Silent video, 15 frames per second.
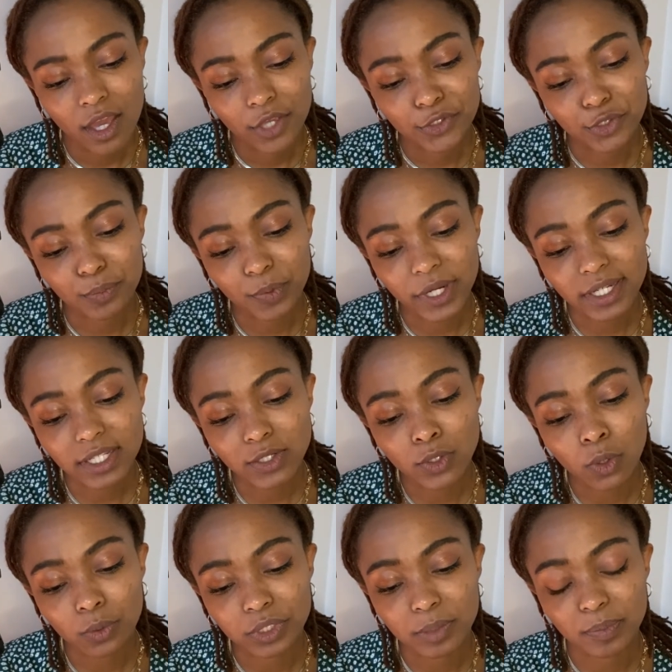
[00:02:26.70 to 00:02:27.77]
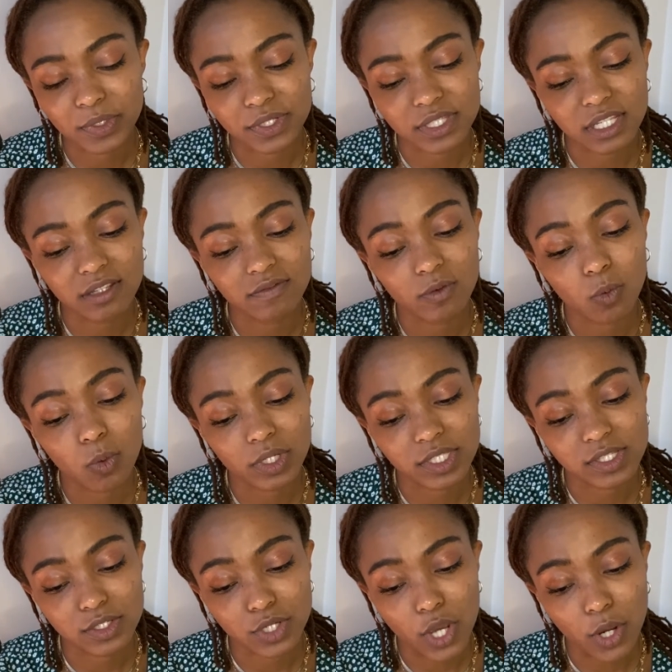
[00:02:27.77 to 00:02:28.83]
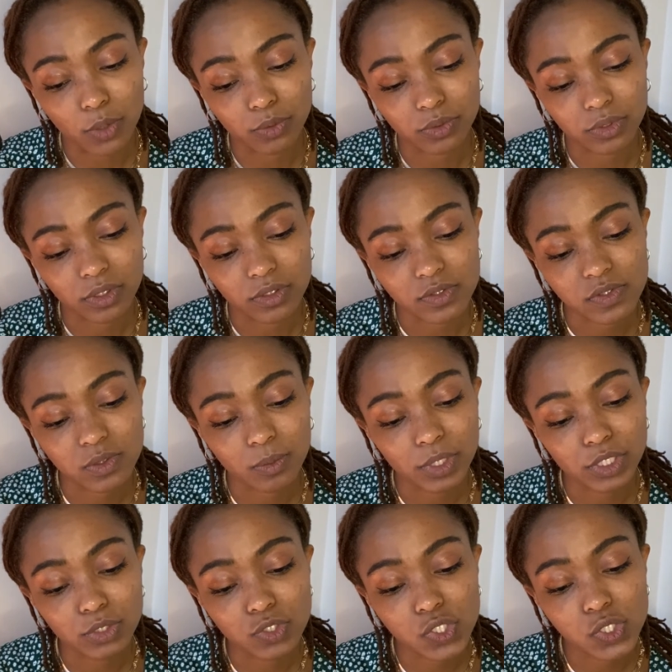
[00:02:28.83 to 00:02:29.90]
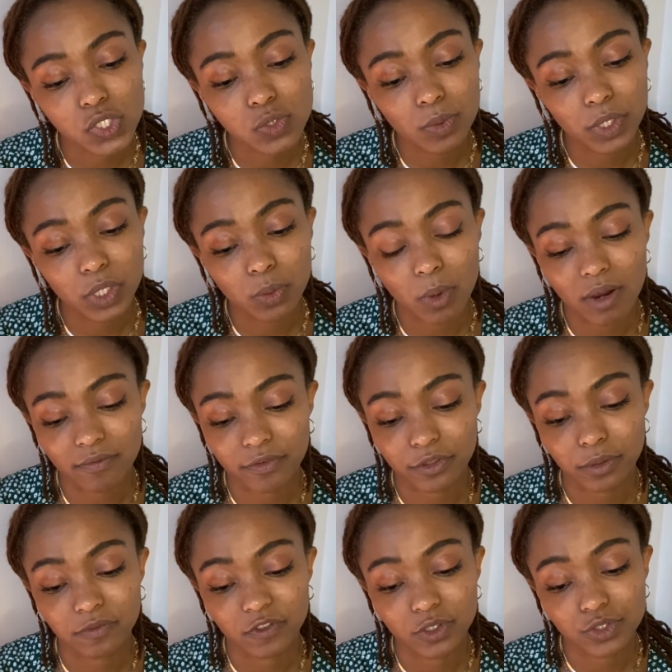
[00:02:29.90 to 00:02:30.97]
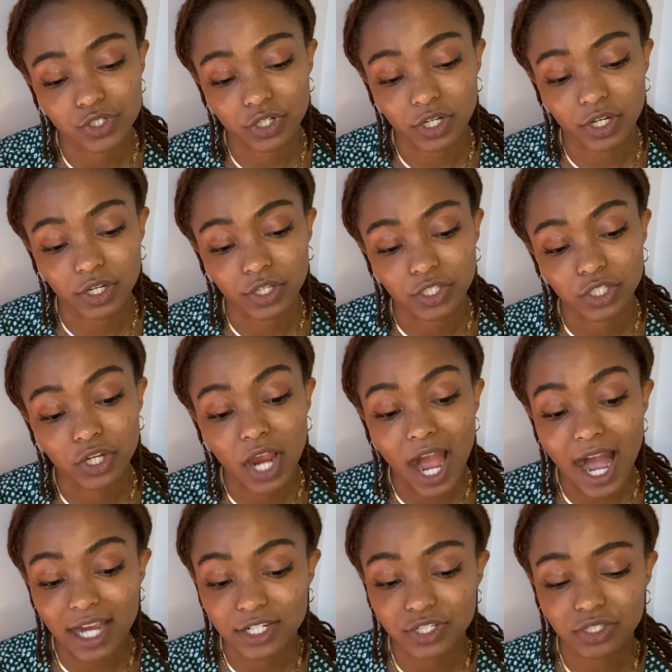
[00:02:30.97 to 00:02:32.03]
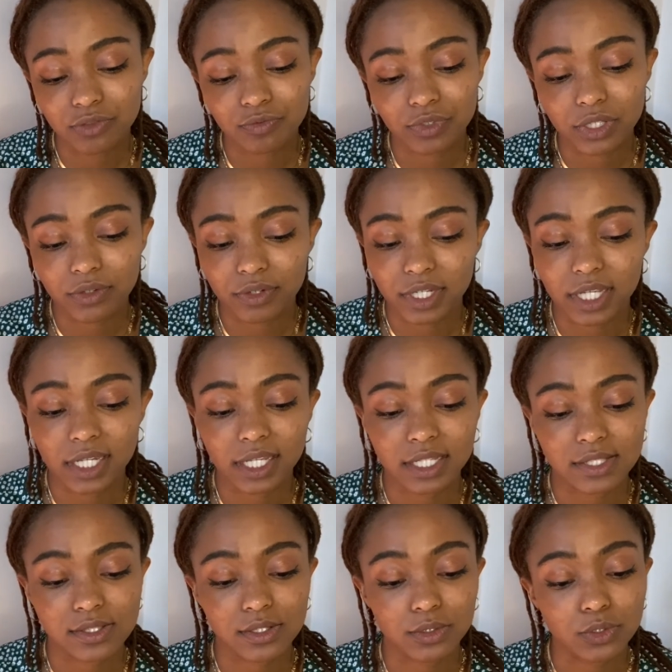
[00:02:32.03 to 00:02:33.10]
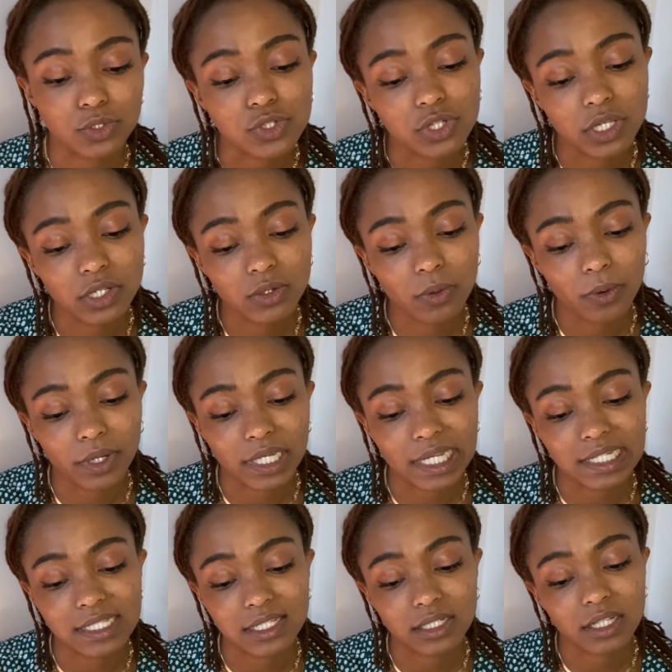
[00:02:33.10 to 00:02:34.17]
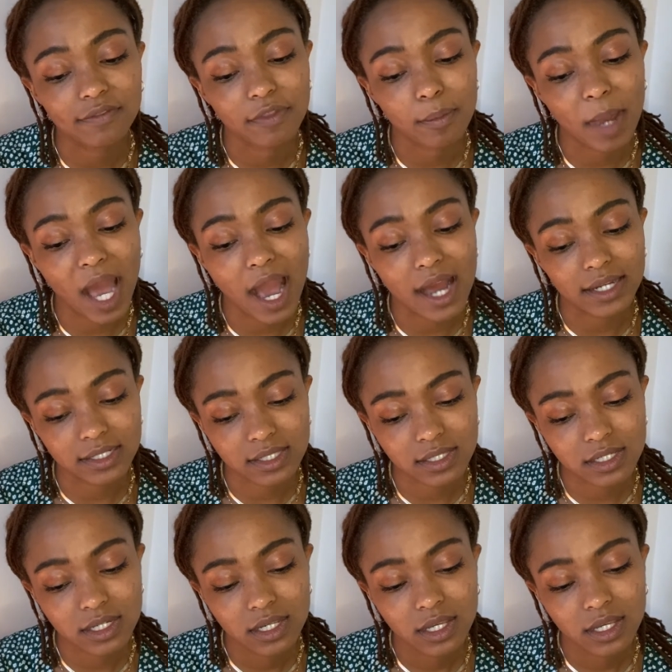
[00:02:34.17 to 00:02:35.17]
Your brain can only perceive what's known, so when you choose what you want for the future, you're actually recreating a solution or an ideal of the past.